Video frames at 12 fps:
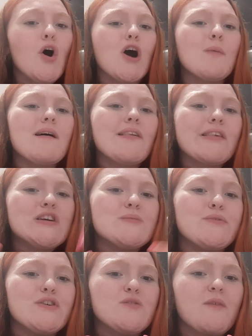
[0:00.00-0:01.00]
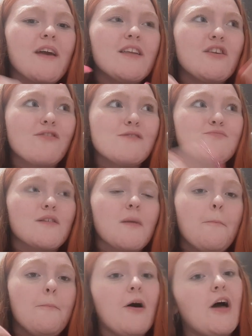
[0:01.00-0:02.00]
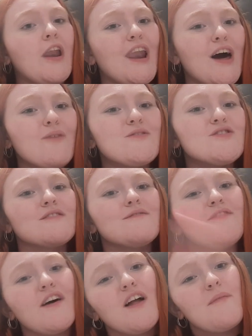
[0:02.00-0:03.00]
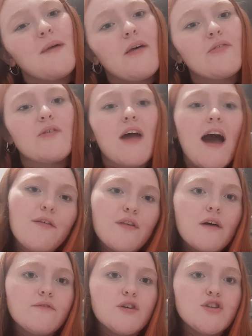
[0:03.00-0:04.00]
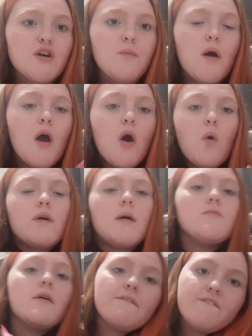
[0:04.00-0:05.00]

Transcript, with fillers: All my social will are in the description box below so you can follow me and Twitter, outside YouTube when I'm not